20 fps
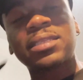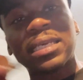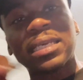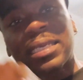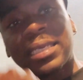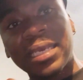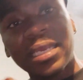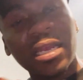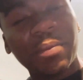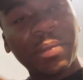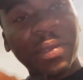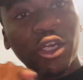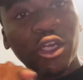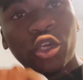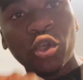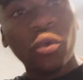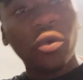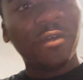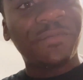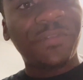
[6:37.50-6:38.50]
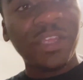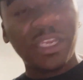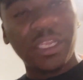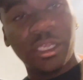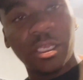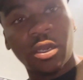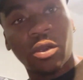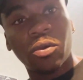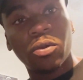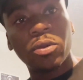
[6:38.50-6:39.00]
to get up and do a
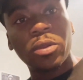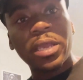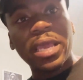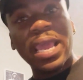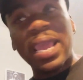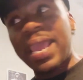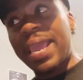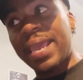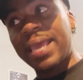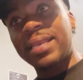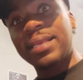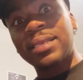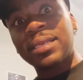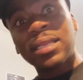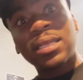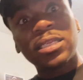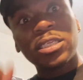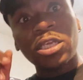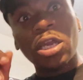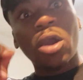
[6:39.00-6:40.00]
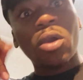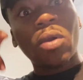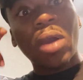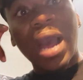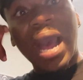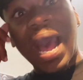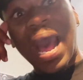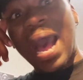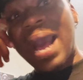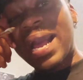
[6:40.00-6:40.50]
video. And,
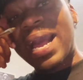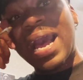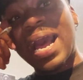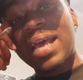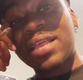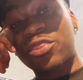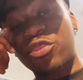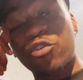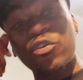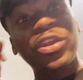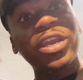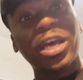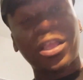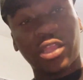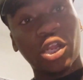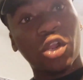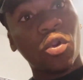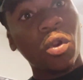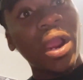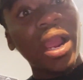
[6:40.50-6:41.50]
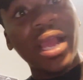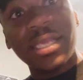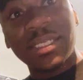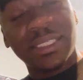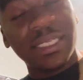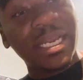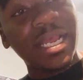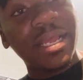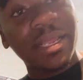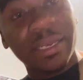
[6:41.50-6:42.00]
yo, I got three other
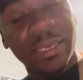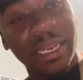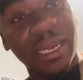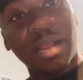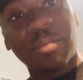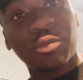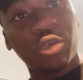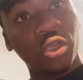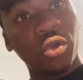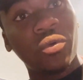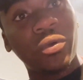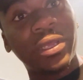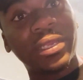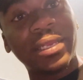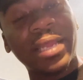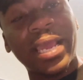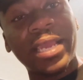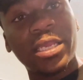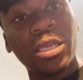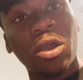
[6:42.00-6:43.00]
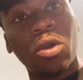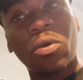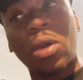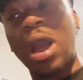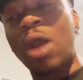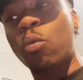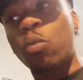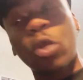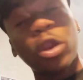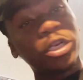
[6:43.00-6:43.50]
grinds that, I, that I'm doing. Like, yo,
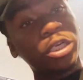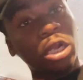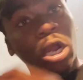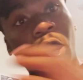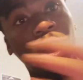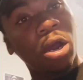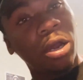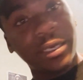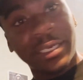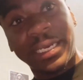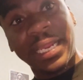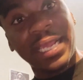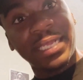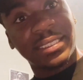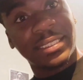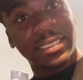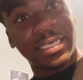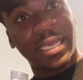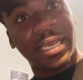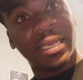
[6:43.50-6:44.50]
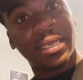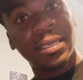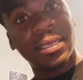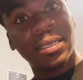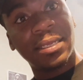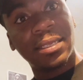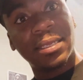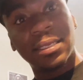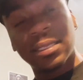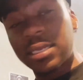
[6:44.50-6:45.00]
I worked all day today.
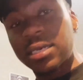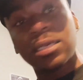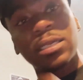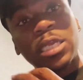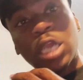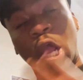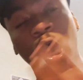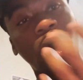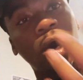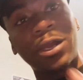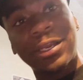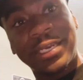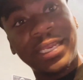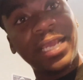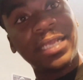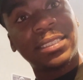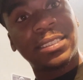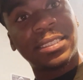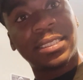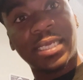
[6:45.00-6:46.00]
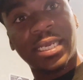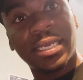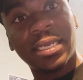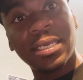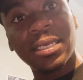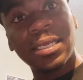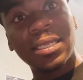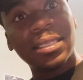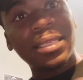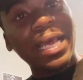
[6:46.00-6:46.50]
Literally all day today.
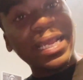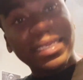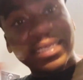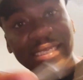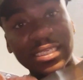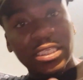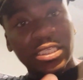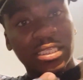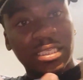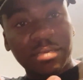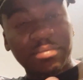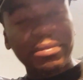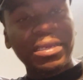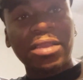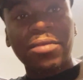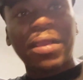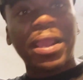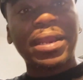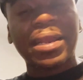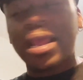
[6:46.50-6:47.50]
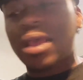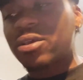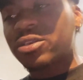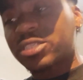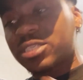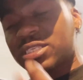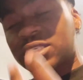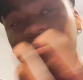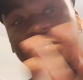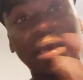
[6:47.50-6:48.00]
Like, this to me right now
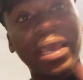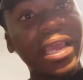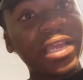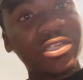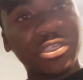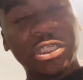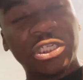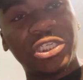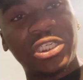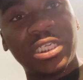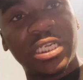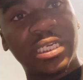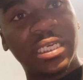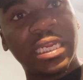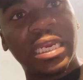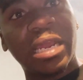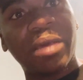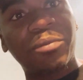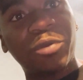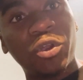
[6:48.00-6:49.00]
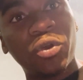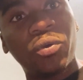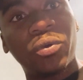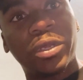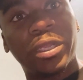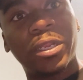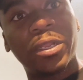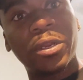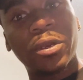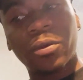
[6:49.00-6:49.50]
is just some extra shit that I'm
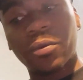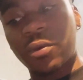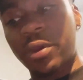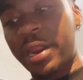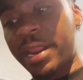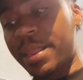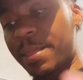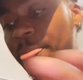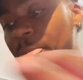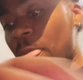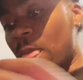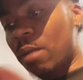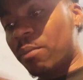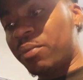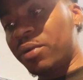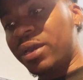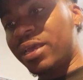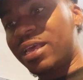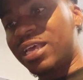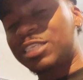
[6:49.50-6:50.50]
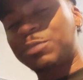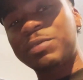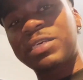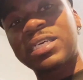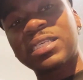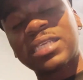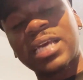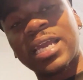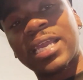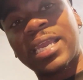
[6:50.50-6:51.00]
doing, right? But it's
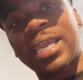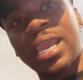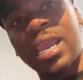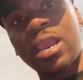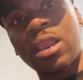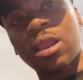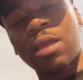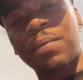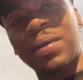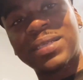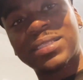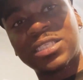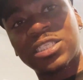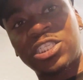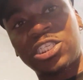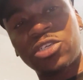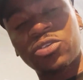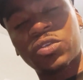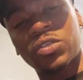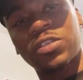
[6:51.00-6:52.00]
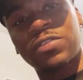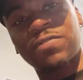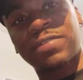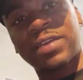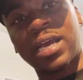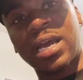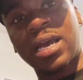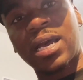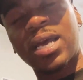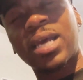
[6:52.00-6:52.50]
because I care about the children of
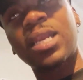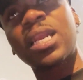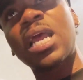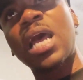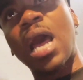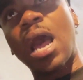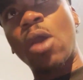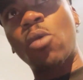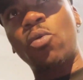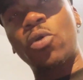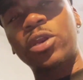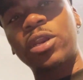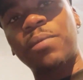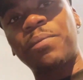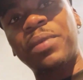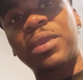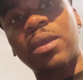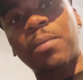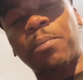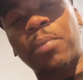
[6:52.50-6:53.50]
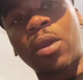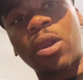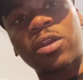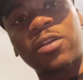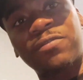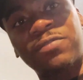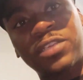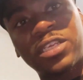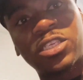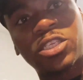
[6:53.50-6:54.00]
God. I want to be a part
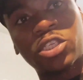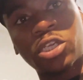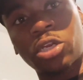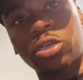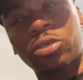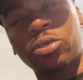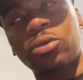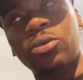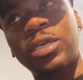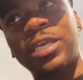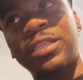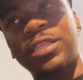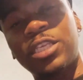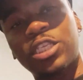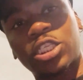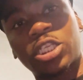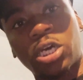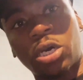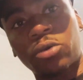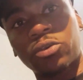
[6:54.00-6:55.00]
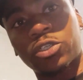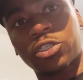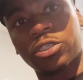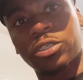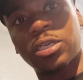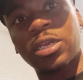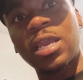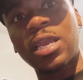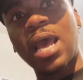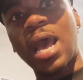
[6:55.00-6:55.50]
of this circle and this
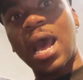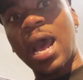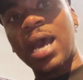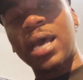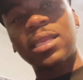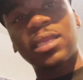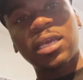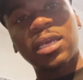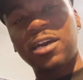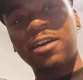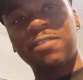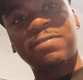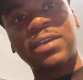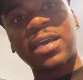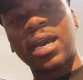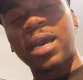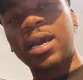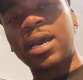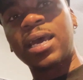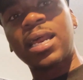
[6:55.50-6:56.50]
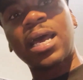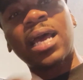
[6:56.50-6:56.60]
culture. I love God.